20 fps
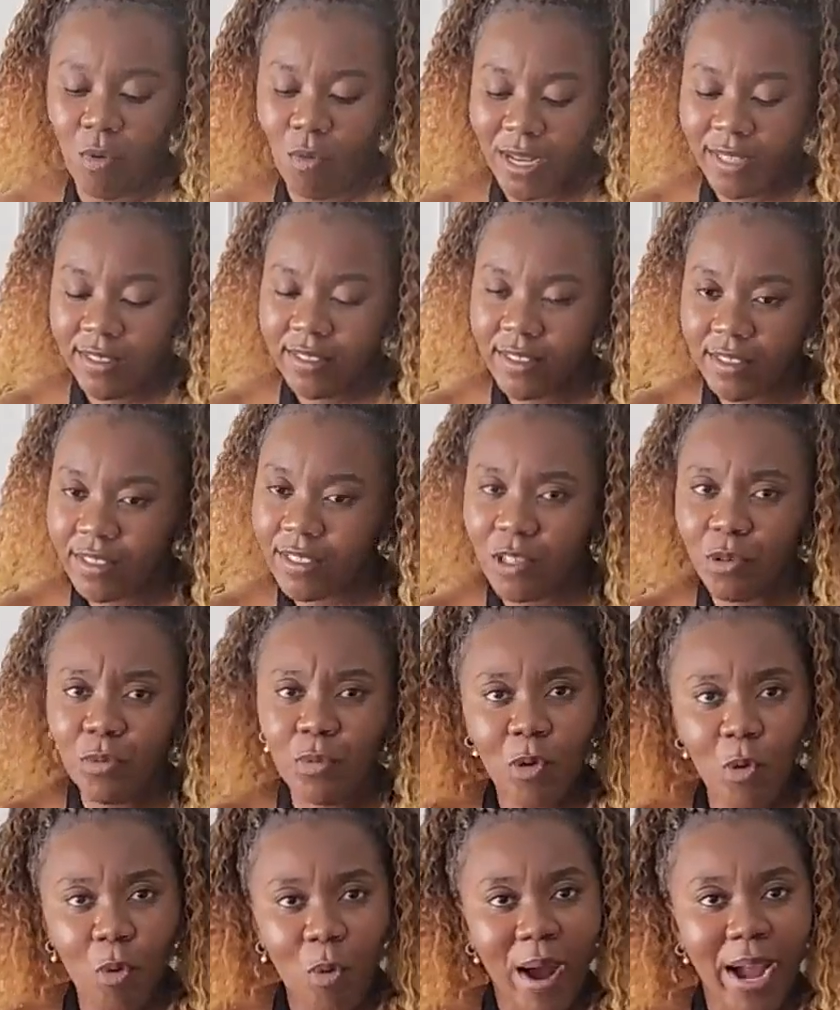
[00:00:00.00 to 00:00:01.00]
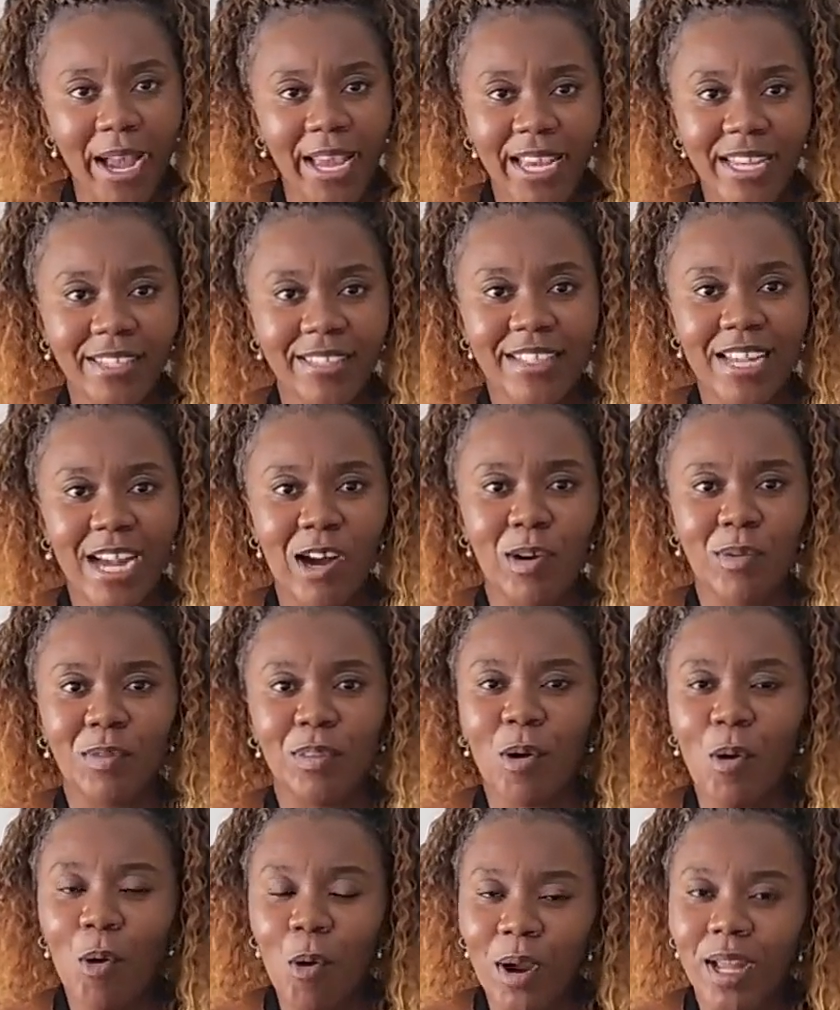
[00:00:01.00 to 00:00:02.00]
once it will quiet down.
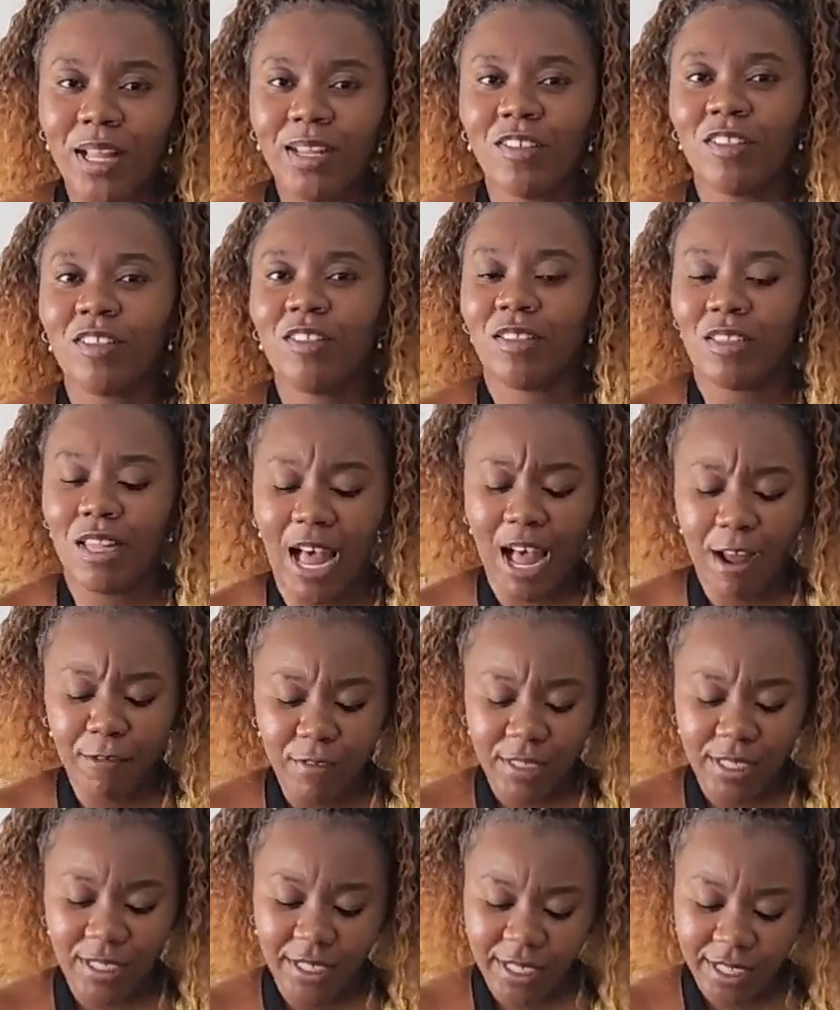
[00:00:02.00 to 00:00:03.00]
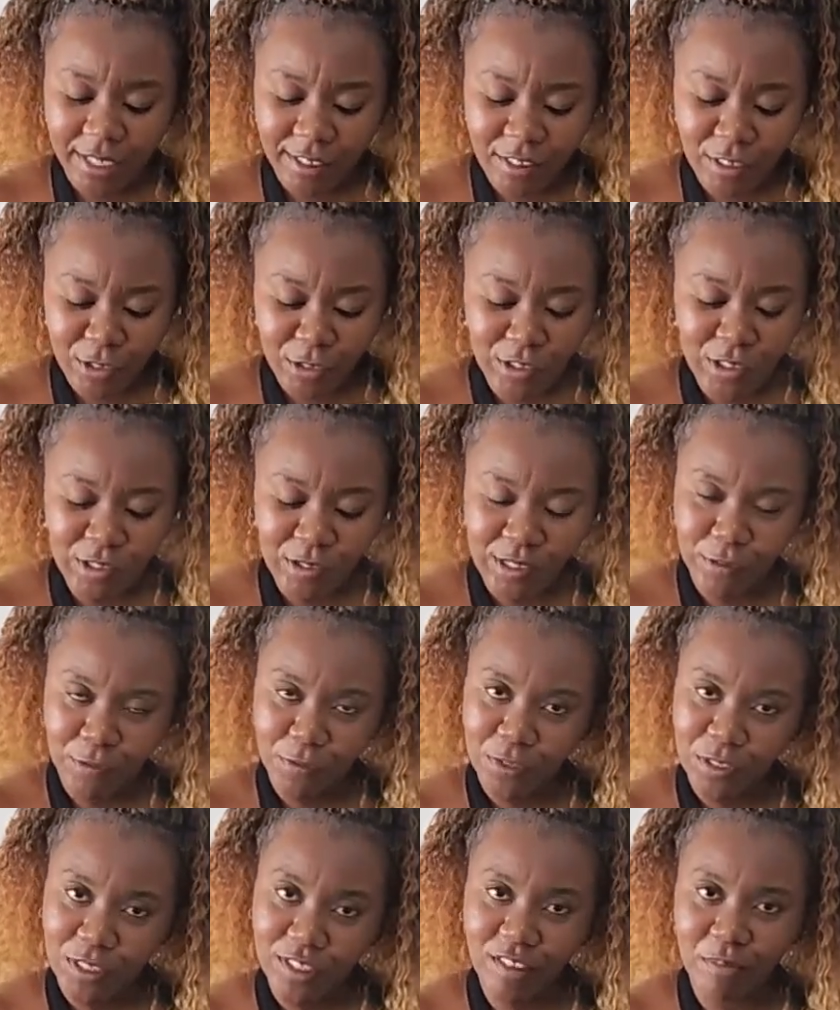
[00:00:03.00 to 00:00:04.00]
The oil just, after it gets used to the
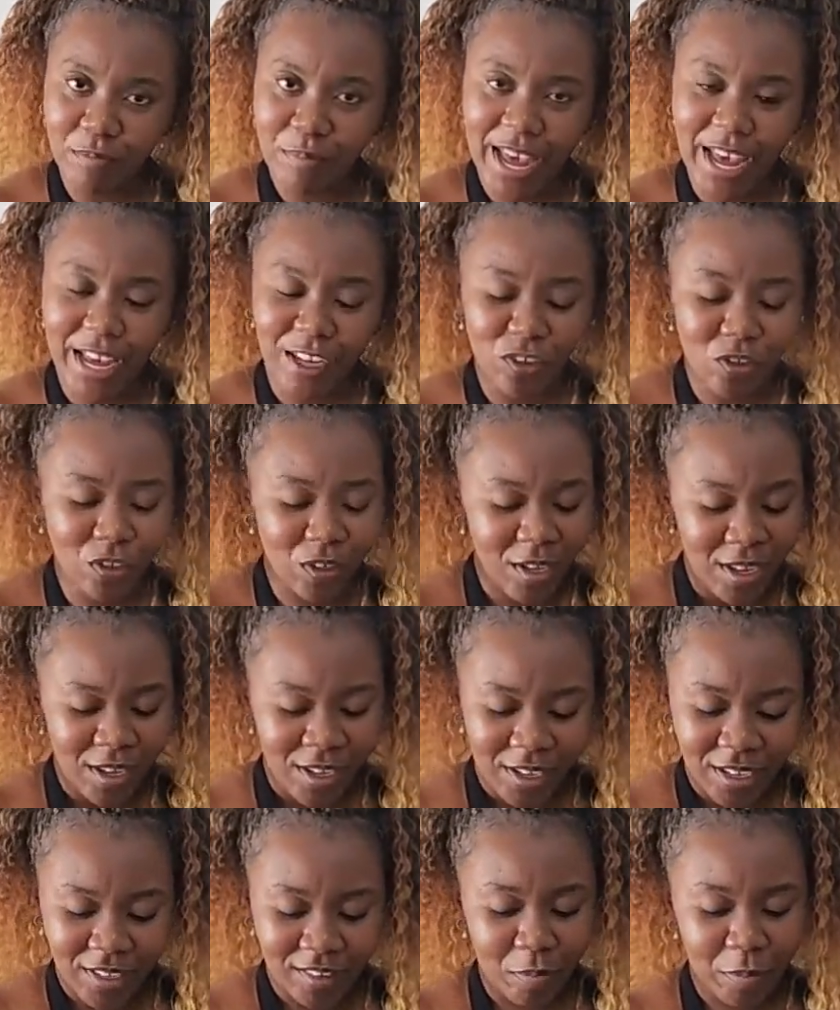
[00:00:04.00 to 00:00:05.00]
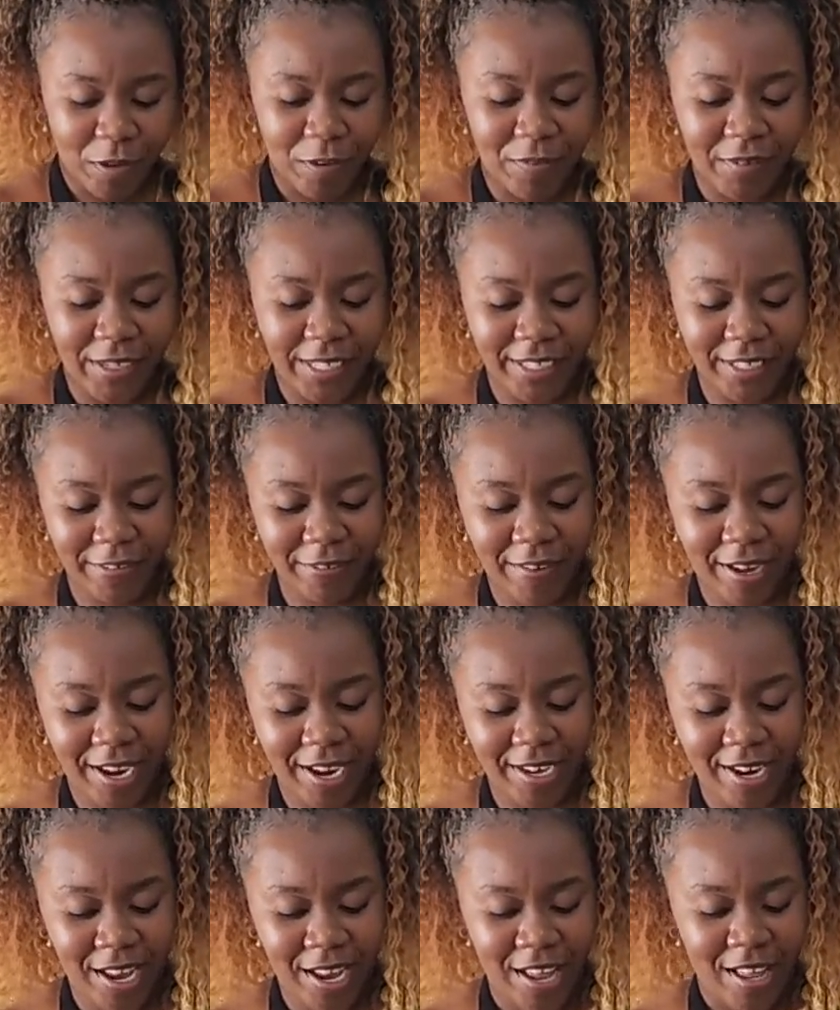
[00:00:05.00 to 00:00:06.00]
first batch, it's perfectly
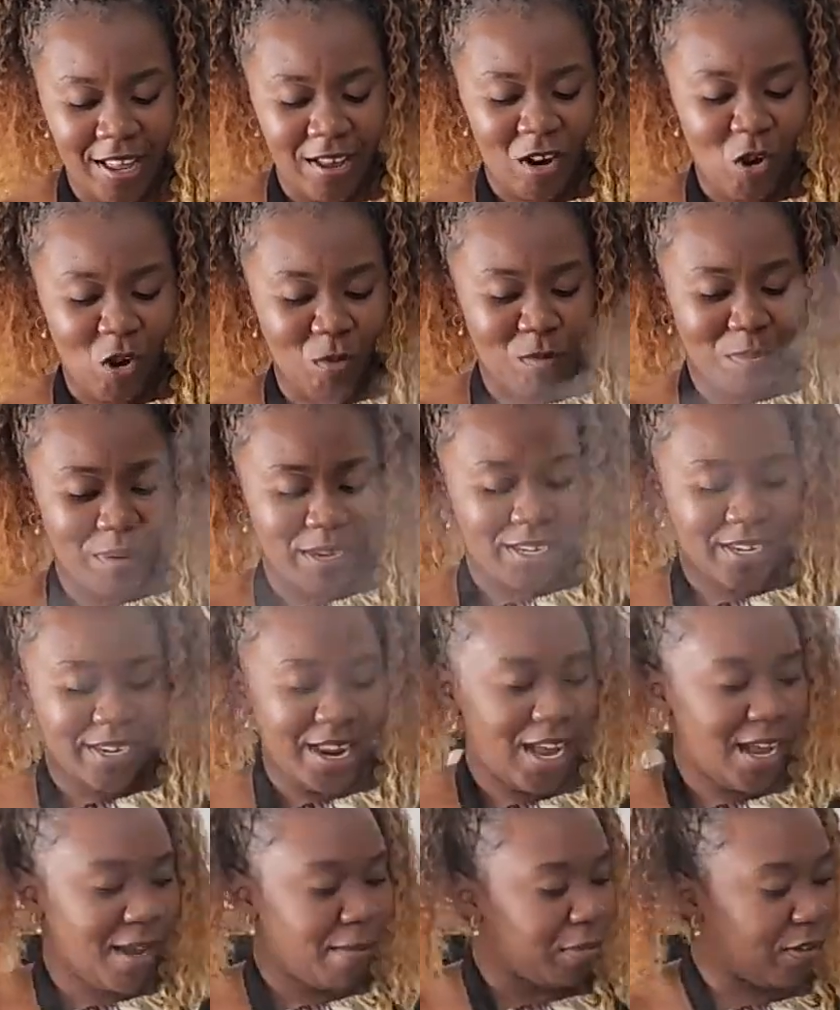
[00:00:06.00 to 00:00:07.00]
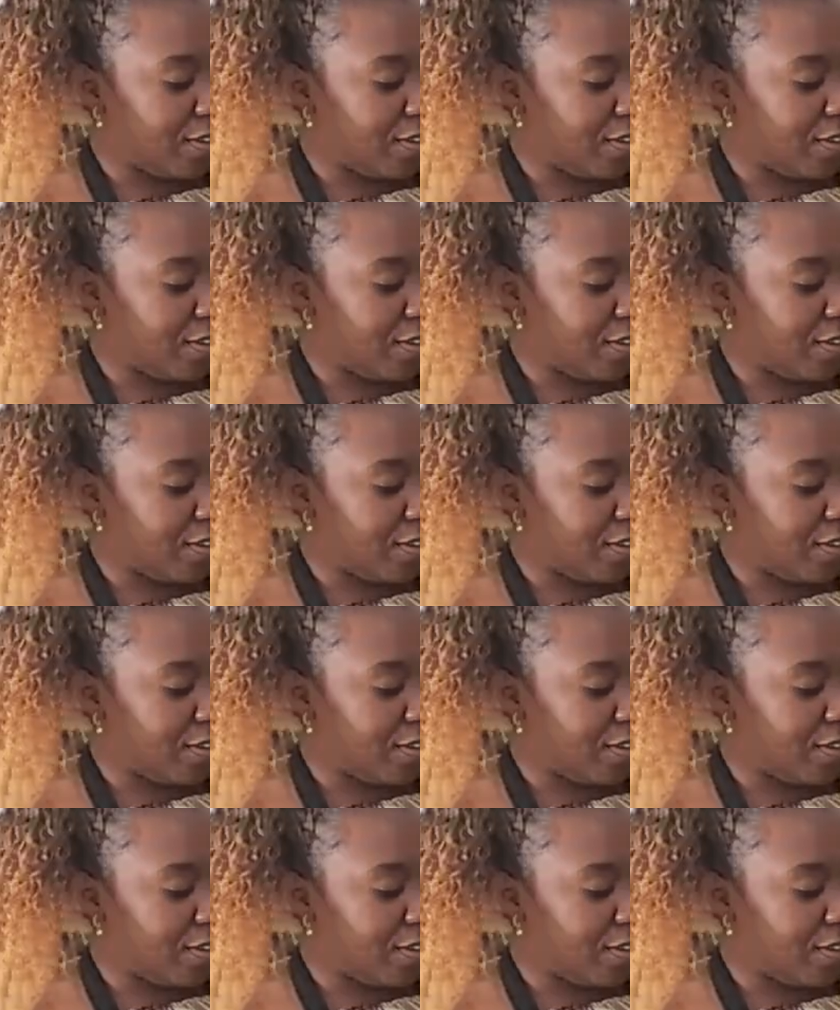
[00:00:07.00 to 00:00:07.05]
fine. Open it up,